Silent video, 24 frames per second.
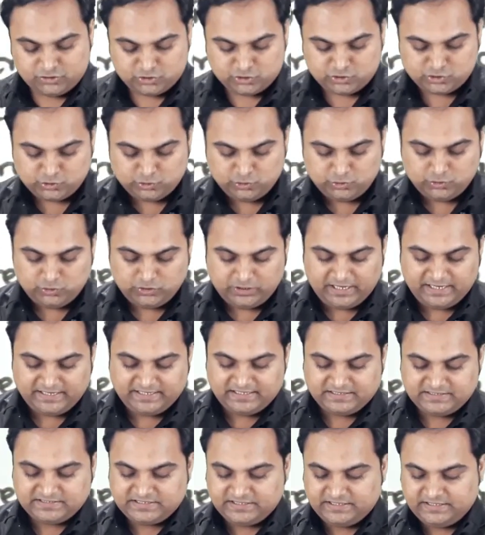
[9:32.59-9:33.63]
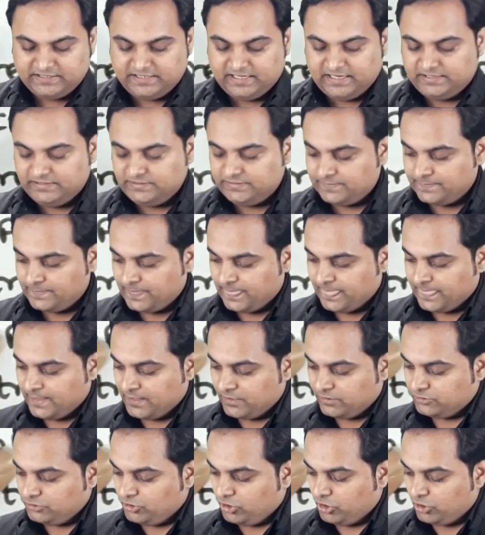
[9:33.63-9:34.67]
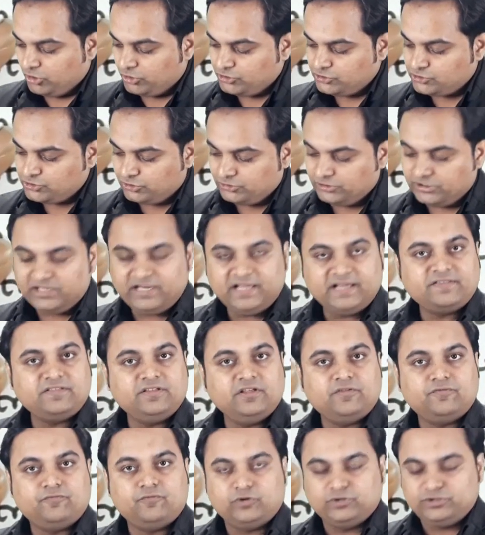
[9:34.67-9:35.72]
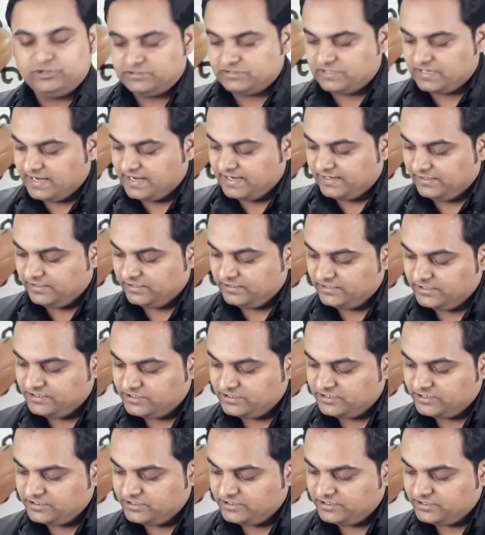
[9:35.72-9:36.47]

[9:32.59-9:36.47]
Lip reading: So I can say that the horizontal axis for the triangle is